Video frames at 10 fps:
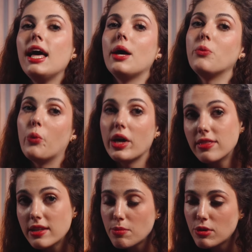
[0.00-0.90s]
And when
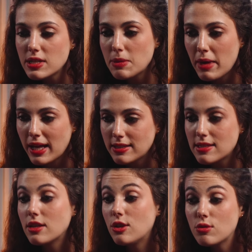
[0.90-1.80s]
the deposit
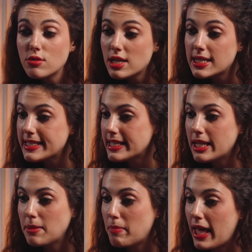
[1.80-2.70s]
melts, you start
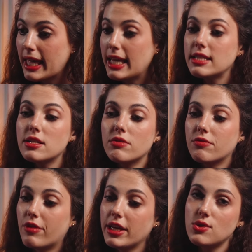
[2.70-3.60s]
sitting back and are
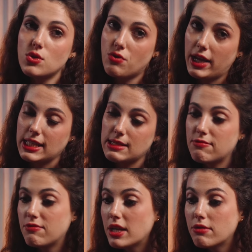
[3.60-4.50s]
afraid to trade,
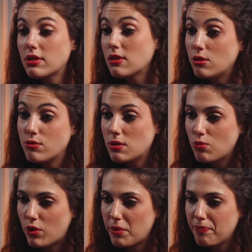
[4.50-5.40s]
fearing losing
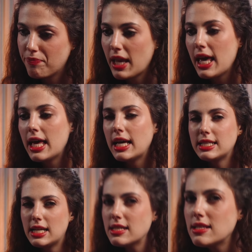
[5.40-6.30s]
more.
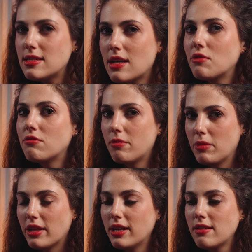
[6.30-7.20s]
Does it sound
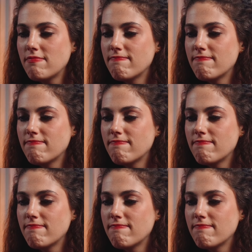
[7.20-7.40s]
familiar?